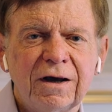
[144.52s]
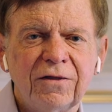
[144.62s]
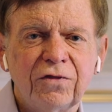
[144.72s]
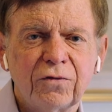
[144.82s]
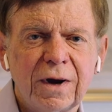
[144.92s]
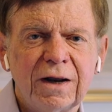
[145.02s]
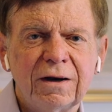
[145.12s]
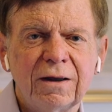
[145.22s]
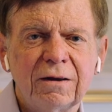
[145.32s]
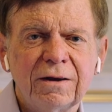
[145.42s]
threat
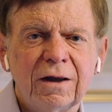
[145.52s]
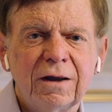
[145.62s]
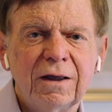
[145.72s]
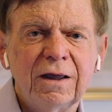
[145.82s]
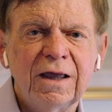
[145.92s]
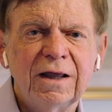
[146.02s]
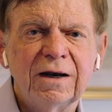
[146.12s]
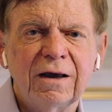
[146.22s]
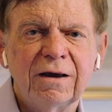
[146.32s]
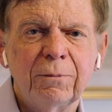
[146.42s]
in
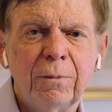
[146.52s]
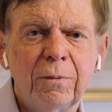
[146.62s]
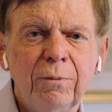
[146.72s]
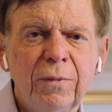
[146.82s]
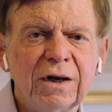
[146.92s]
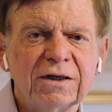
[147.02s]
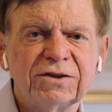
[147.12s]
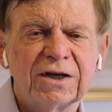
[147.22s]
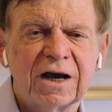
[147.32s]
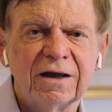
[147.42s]
a
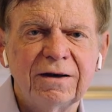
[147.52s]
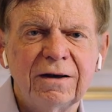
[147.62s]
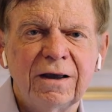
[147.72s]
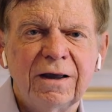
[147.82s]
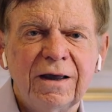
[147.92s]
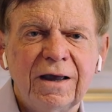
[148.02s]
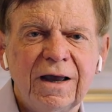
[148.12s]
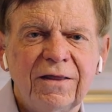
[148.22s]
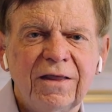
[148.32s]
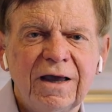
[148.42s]
millisecond,
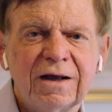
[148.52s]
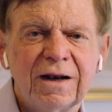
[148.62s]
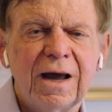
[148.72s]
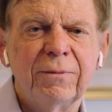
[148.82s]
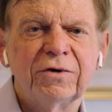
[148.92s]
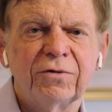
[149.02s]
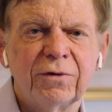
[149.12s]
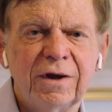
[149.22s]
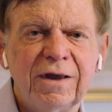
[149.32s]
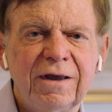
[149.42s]
and they climb a
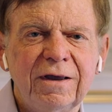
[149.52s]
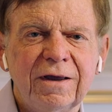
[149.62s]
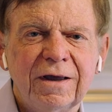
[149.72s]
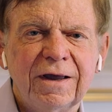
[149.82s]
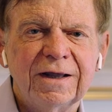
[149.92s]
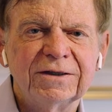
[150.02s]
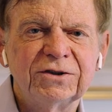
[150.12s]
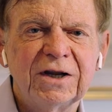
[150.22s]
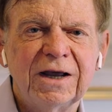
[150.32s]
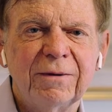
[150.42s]
tree and
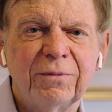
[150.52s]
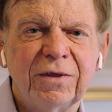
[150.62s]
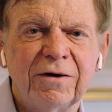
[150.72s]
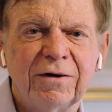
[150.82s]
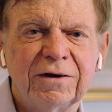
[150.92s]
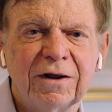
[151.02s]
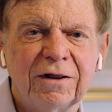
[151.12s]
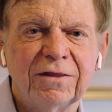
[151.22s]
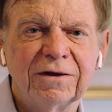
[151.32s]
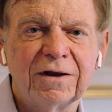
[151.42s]
stay up there
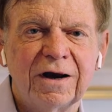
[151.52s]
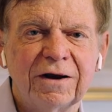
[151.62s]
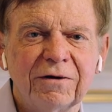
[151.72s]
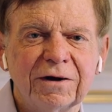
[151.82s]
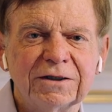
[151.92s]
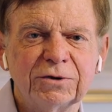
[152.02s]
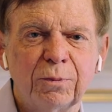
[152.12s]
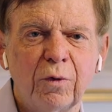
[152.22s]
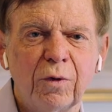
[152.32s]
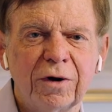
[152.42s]
until the tiger gets
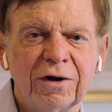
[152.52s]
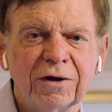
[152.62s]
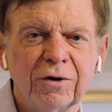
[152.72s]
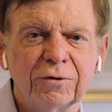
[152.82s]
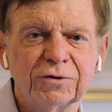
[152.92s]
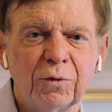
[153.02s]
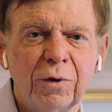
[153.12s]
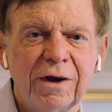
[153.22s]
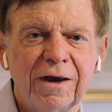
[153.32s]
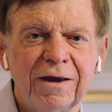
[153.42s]
bored and goes
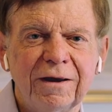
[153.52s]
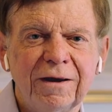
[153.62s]
away.